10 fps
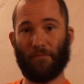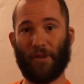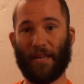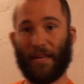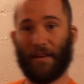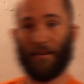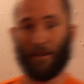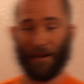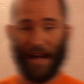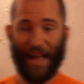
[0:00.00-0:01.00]
we can get
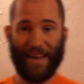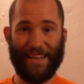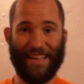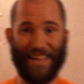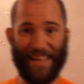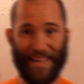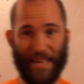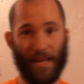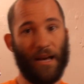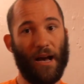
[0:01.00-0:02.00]
our I D
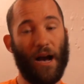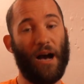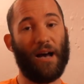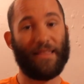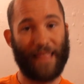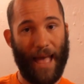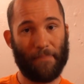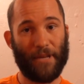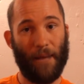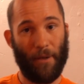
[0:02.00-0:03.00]
E uh,
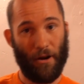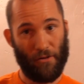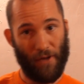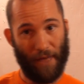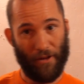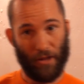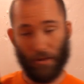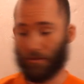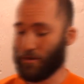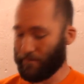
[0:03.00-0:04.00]
laptop hard drive
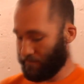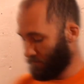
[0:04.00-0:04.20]
enclosure.